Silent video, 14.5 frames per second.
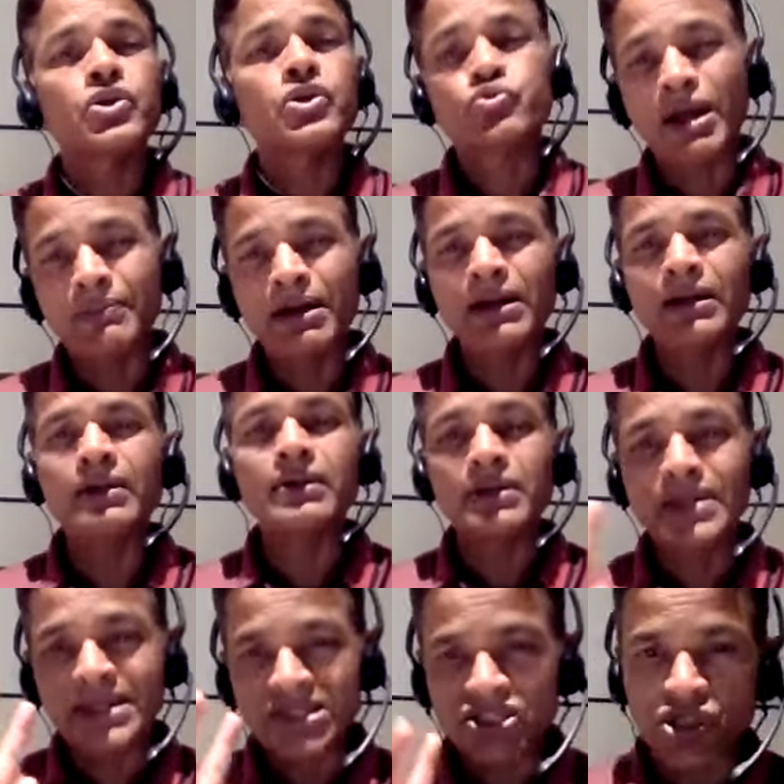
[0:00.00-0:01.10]
To my mind,
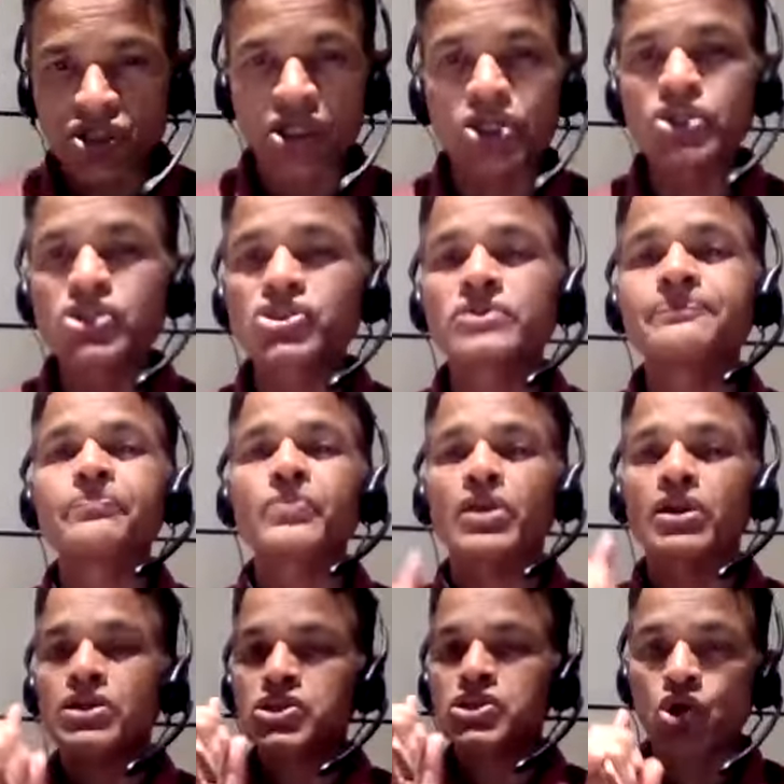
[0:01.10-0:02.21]
this change
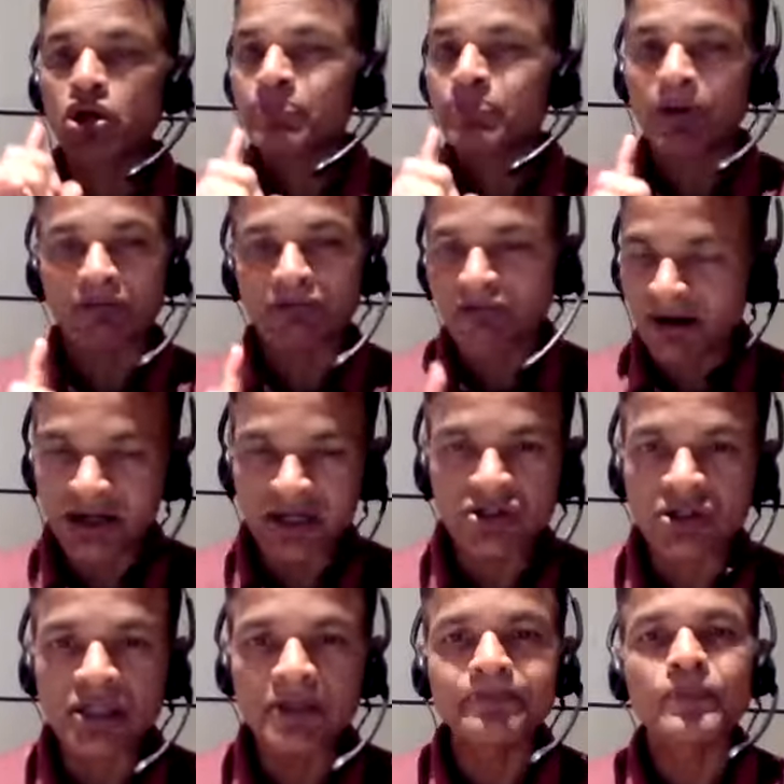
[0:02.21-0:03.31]
is not
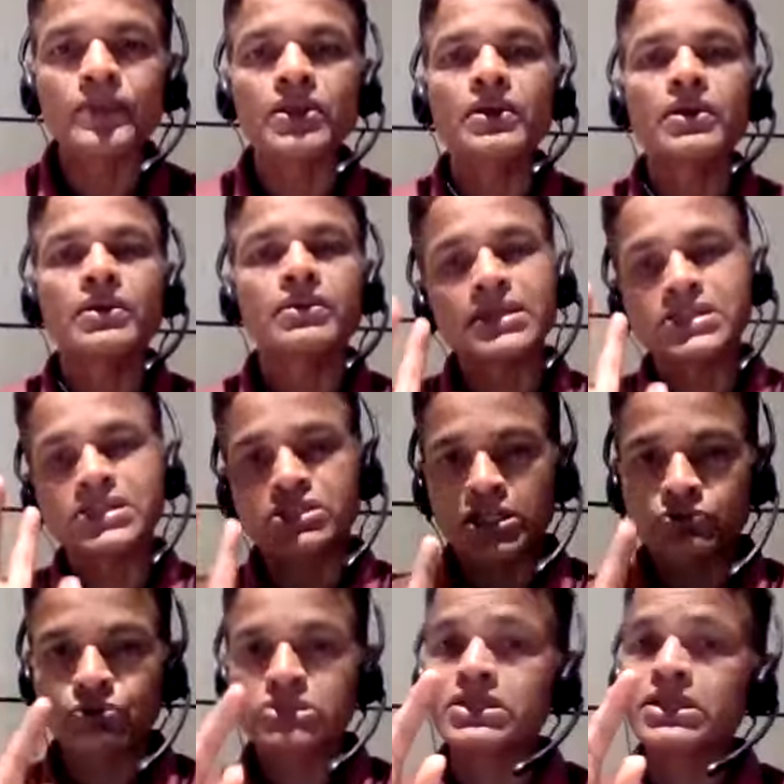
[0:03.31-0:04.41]
perfunctory. This
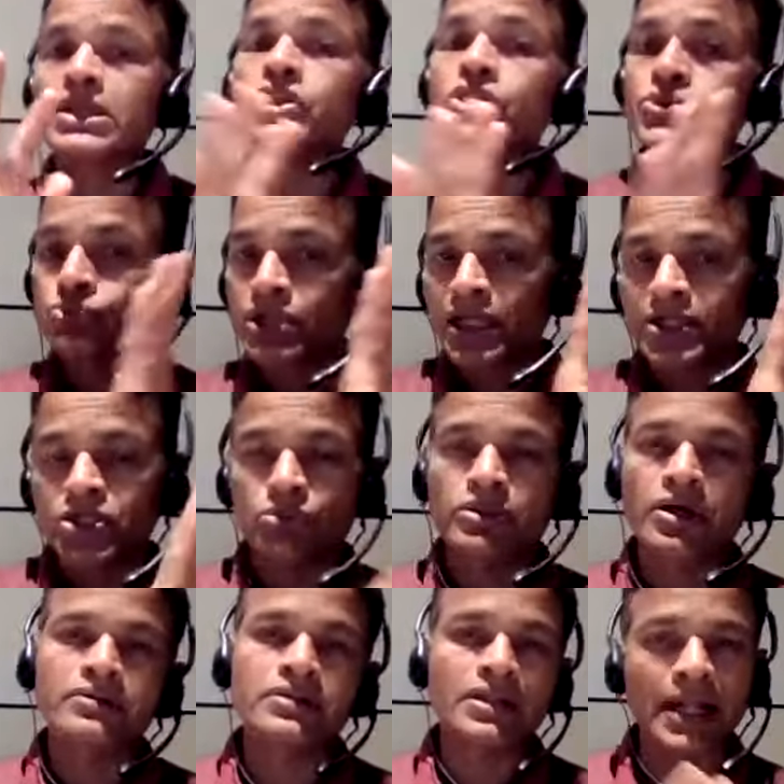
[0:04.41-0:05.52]
change was done in UK in
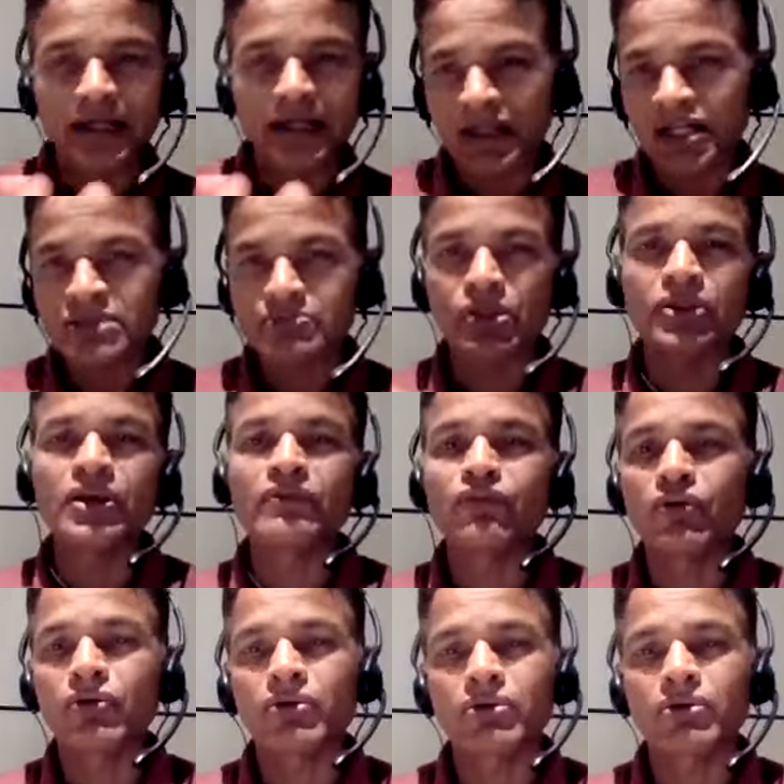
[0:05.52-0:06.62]
2019. It's been there
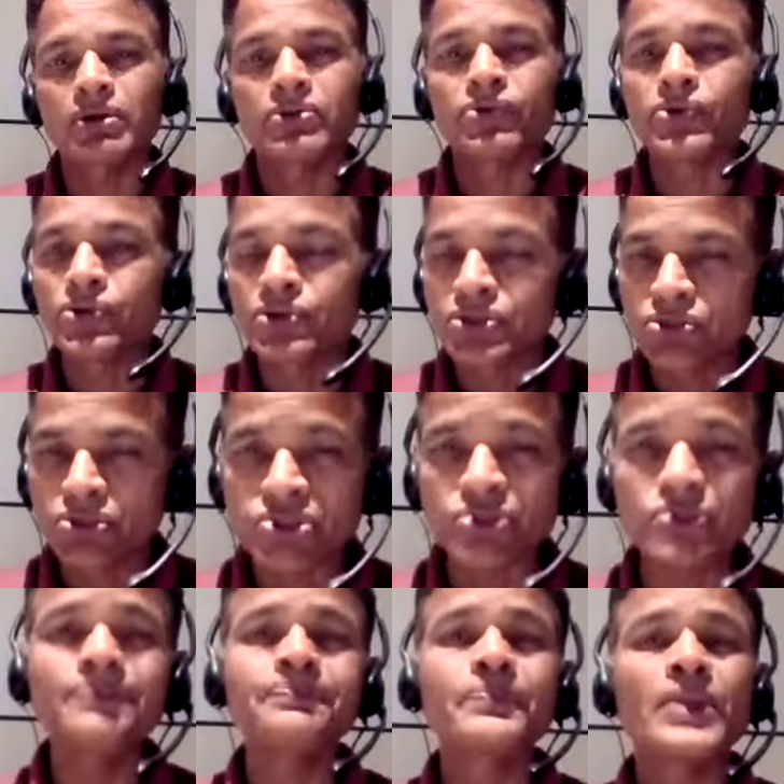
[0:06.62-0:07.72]
for 3 years or
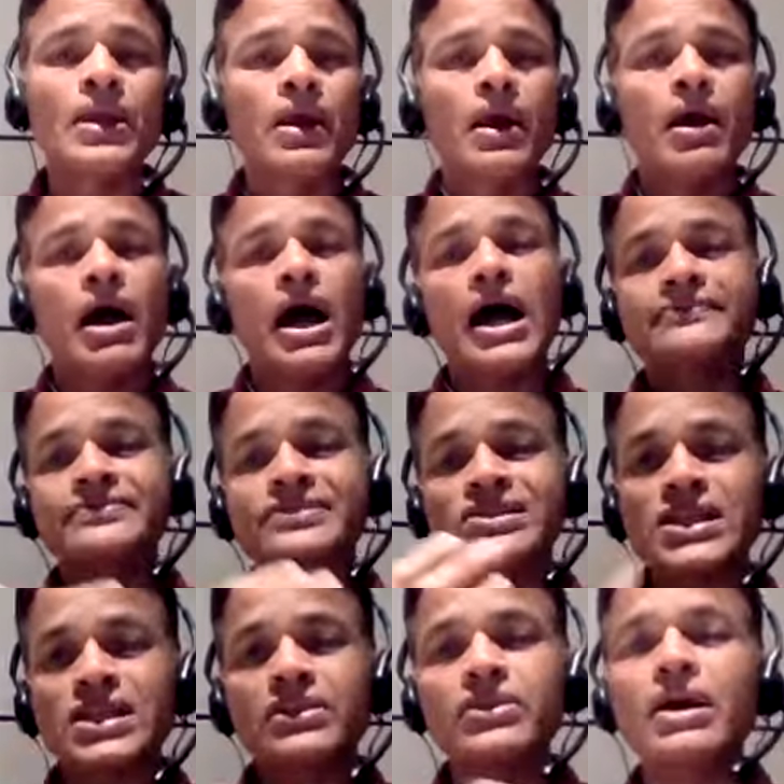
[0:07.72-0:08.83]
so. I have
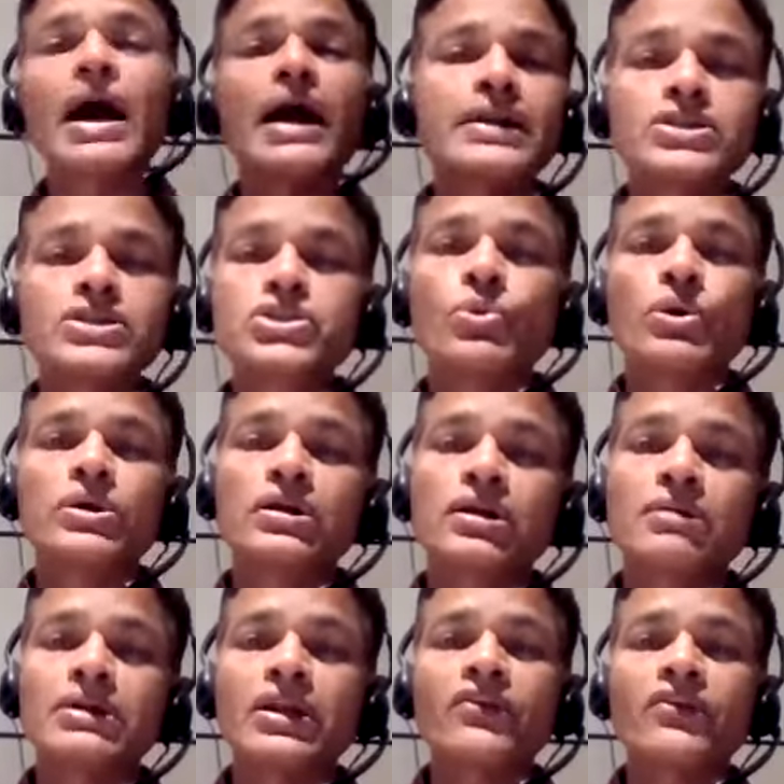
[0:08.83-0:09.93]
seen the guidance to audit
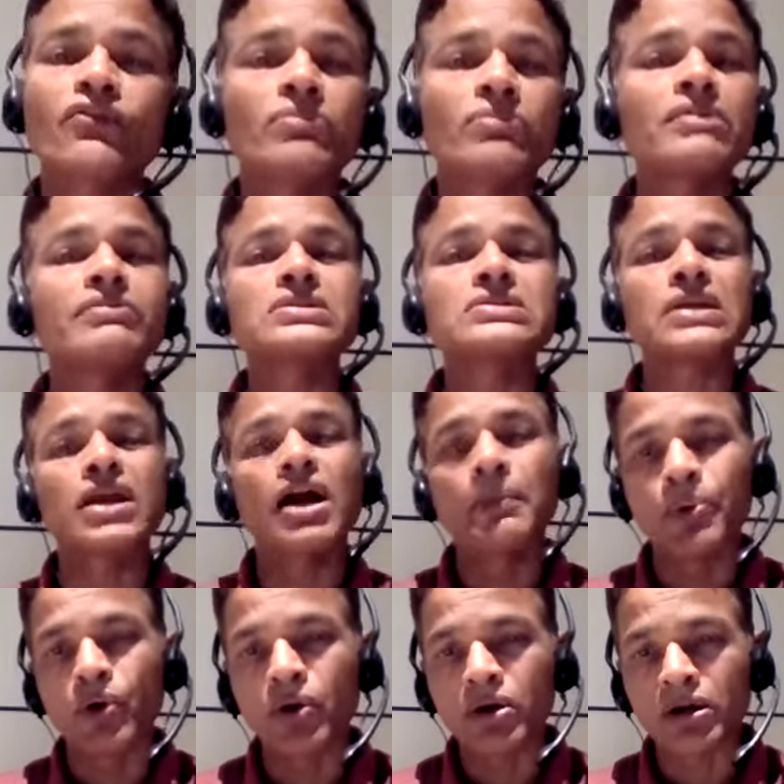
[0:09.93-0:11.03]
committees from even
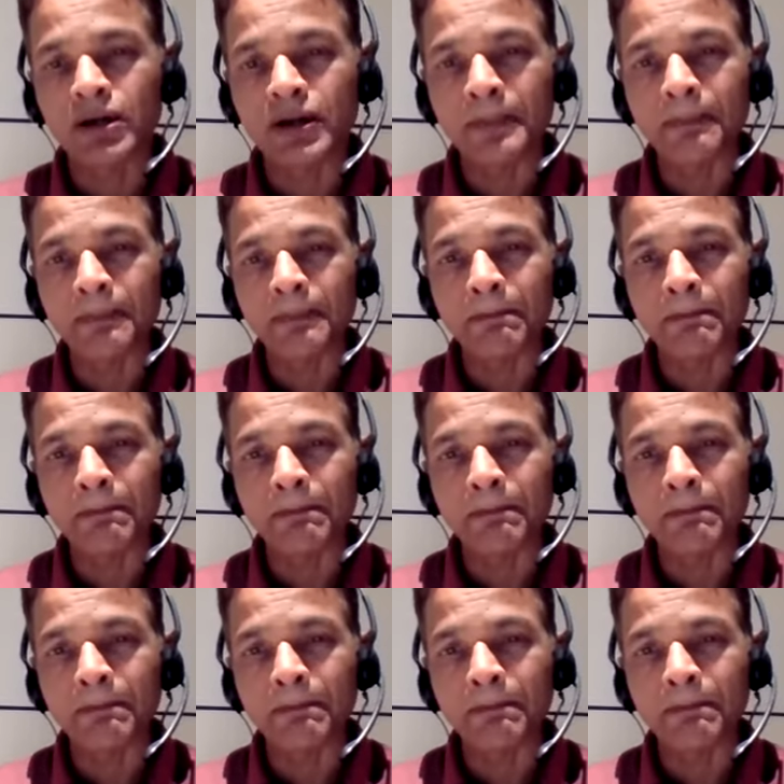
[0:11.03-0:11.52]
Singapore